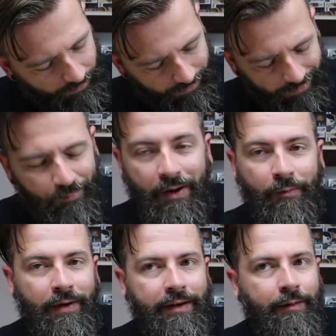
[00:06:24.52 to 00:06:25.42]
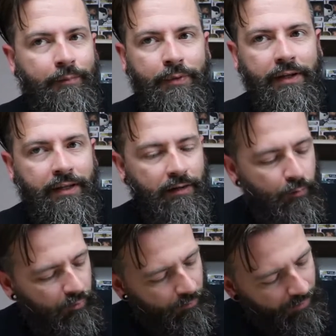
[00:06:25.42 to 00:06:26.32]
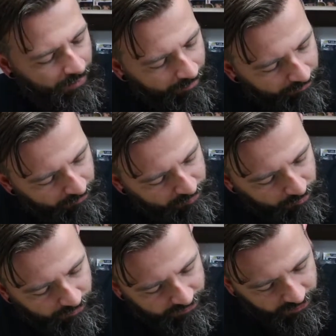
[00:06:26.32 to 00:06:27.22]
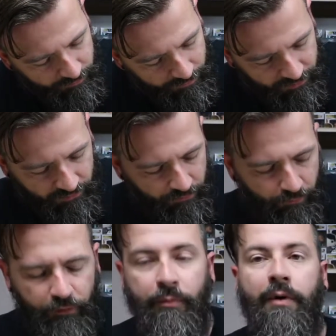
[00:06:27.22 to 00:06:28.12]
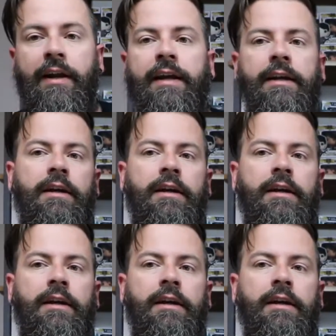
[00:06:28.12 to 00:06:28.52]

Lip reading: might wind up putting it in the board and bag. I'll have to do some research, make sure it's the first printing,